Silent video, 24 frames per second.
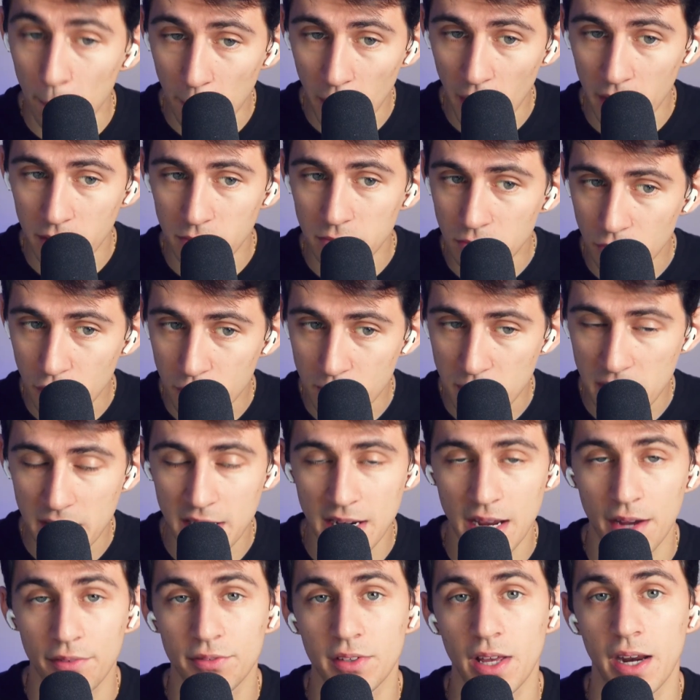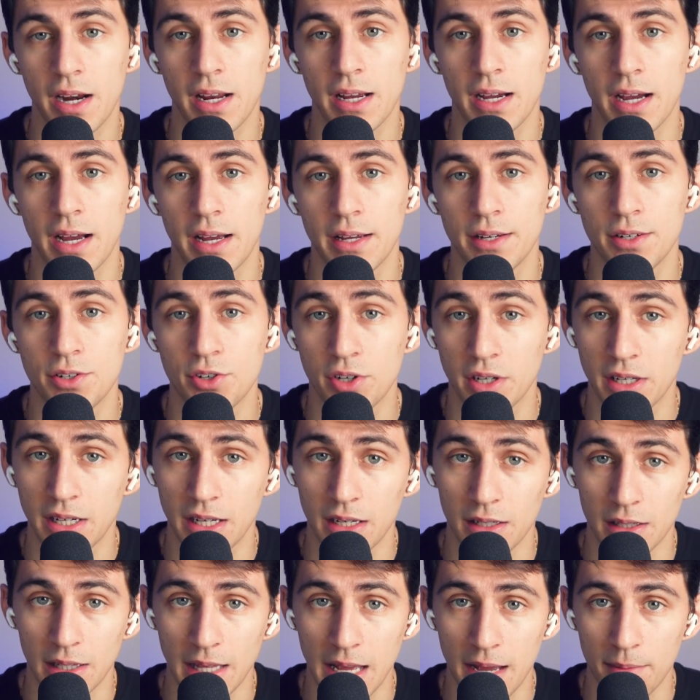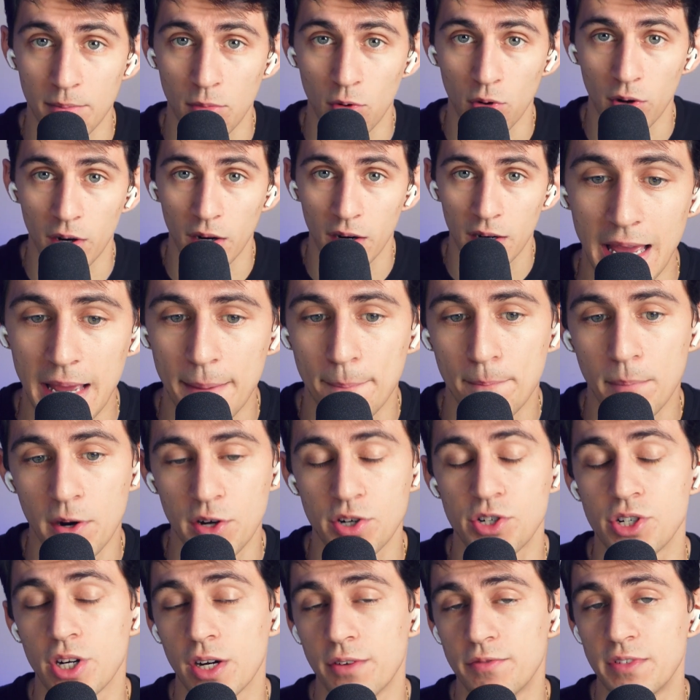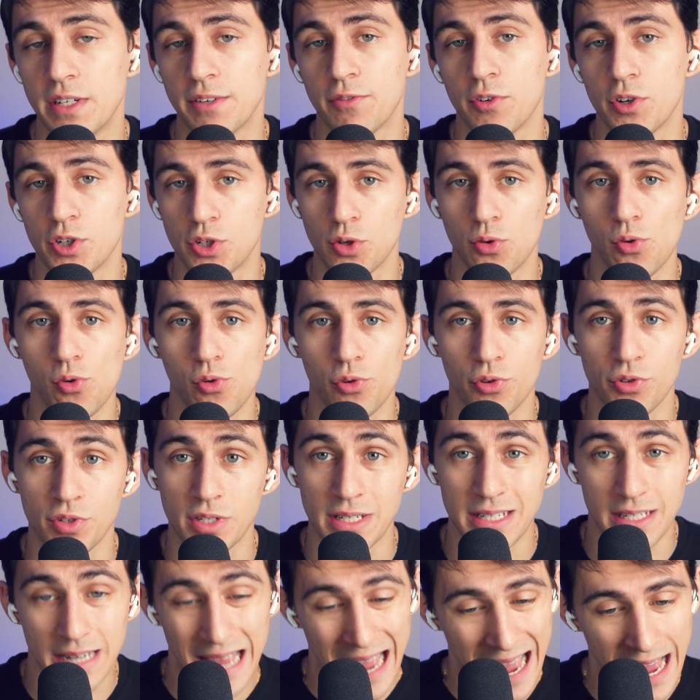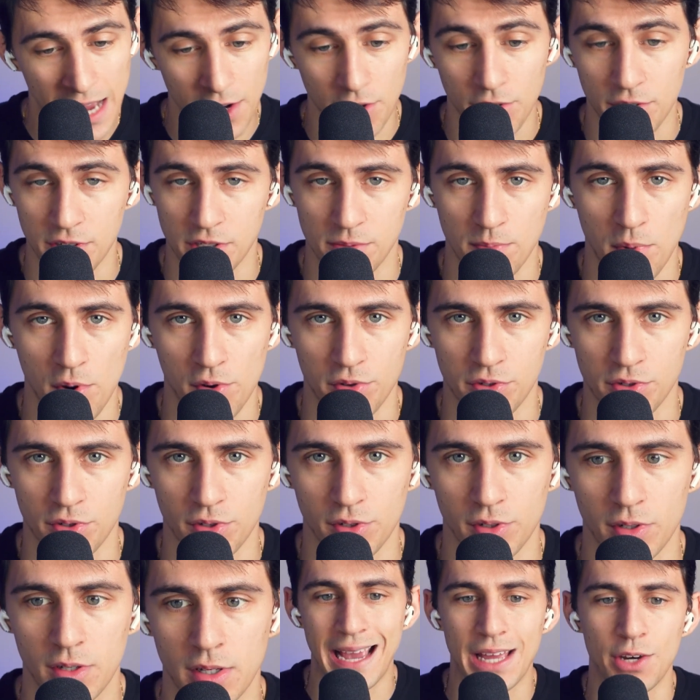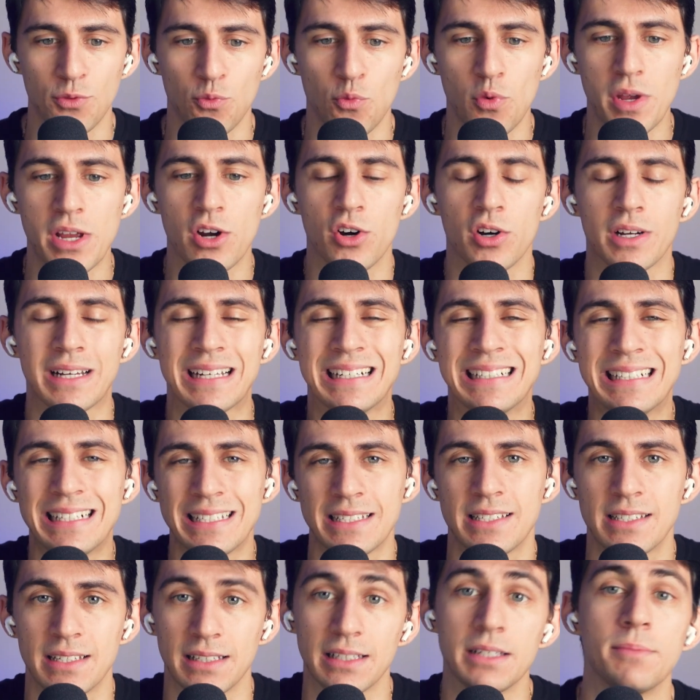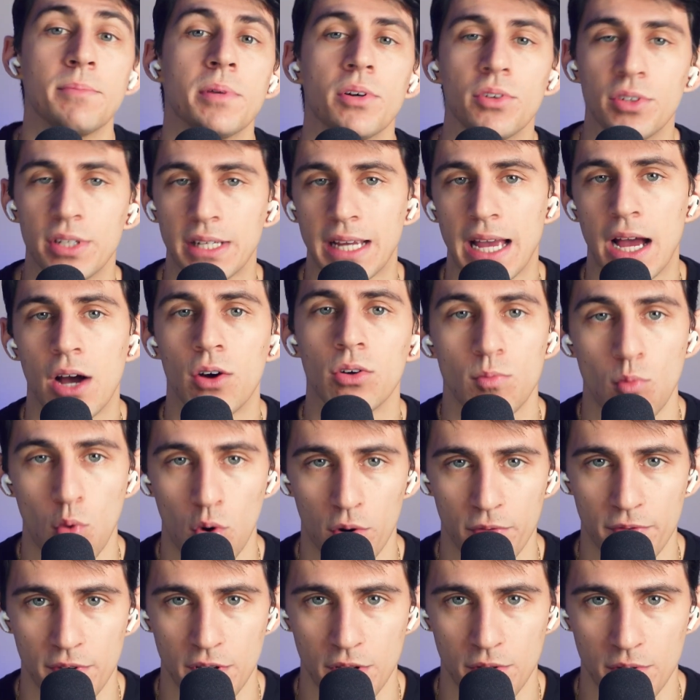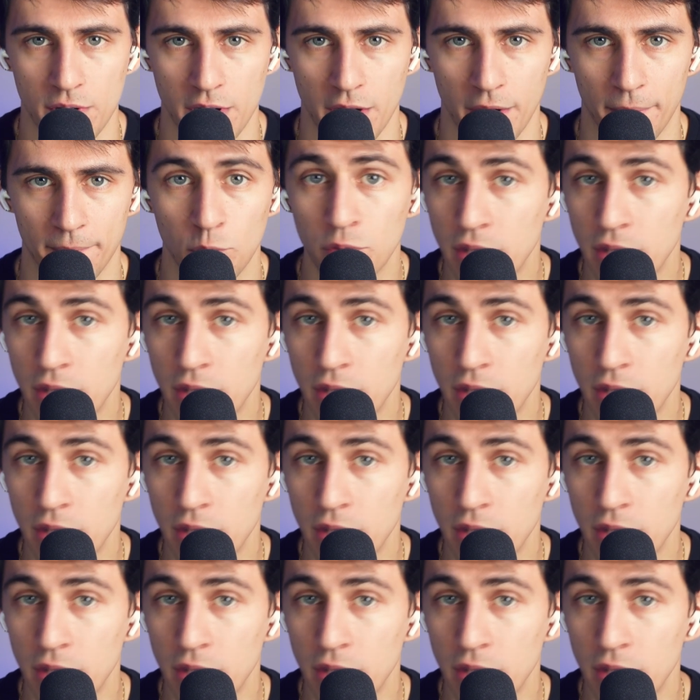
But with PDF.ai, you're gonna get a lot more, a bunch of different tools at your disposal, and we are constantly building out more for you here.